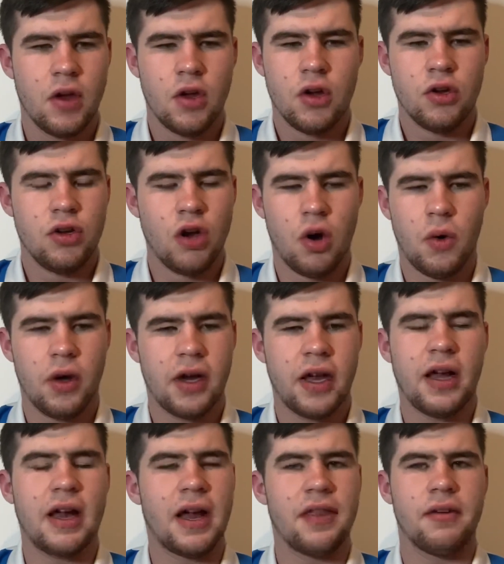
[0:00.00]
one
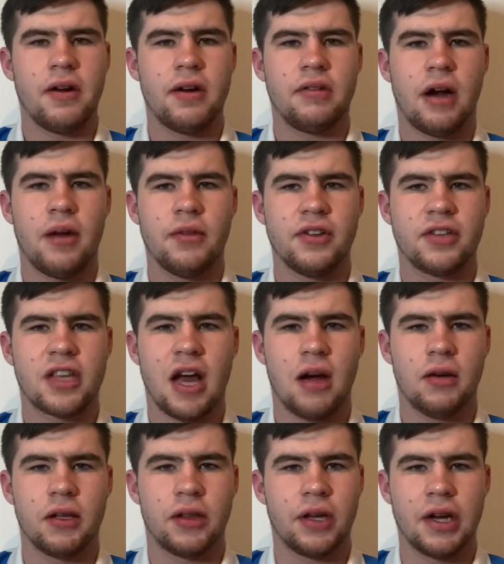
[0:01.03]
can get their head around this
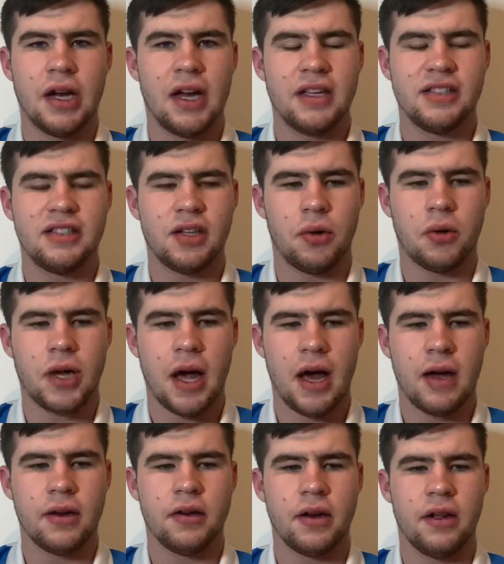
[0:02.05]
Cowley thing, and I still
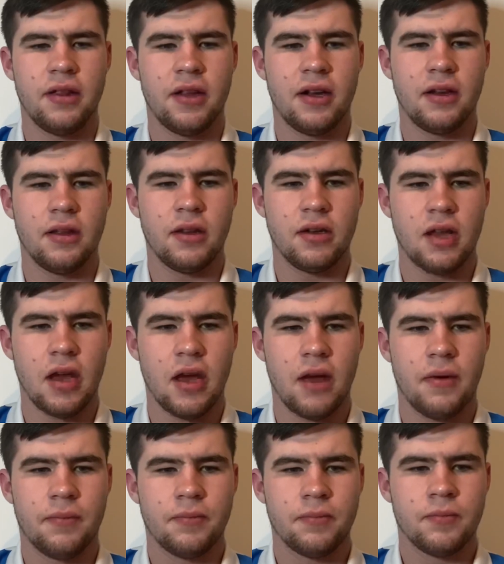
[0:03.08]
can't at the end of the day.
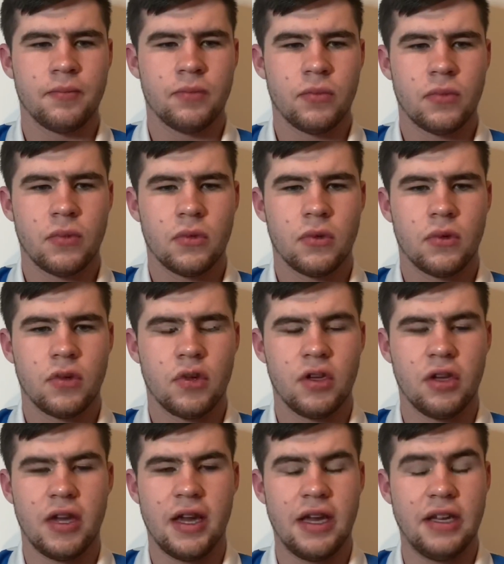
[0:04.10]

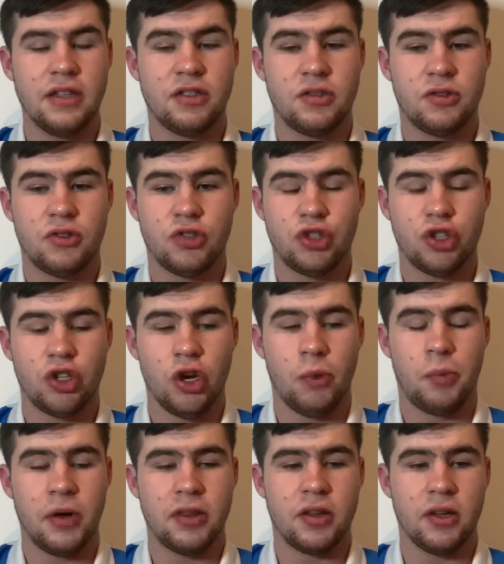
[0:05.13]
It is
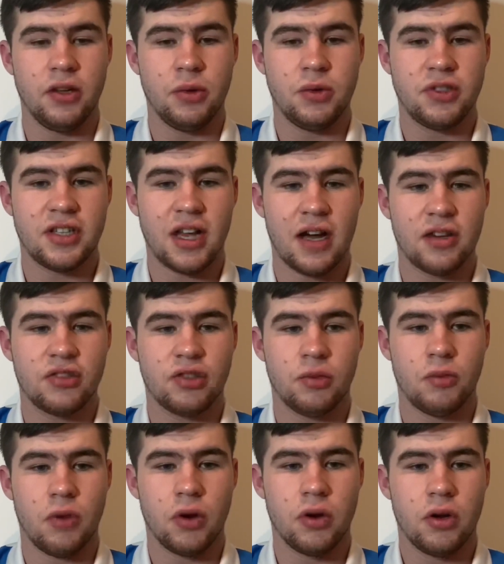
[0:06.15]
stupid that you sack
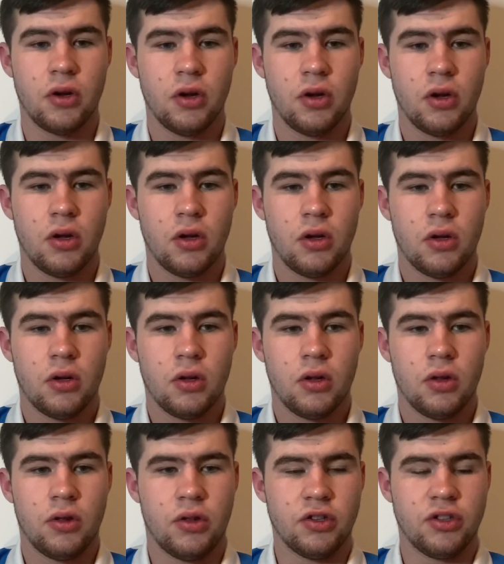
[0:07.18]
someone
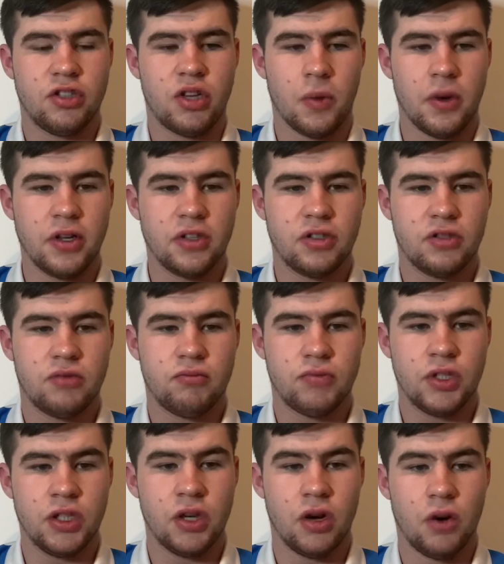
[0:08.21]
that's doing,
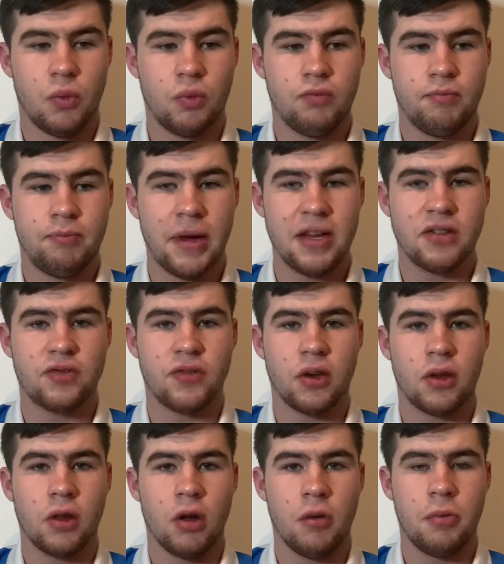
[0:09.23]
you know, bits for a
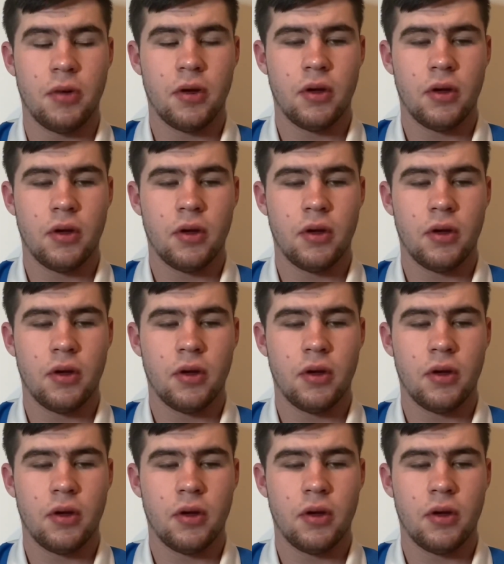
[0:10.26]
club.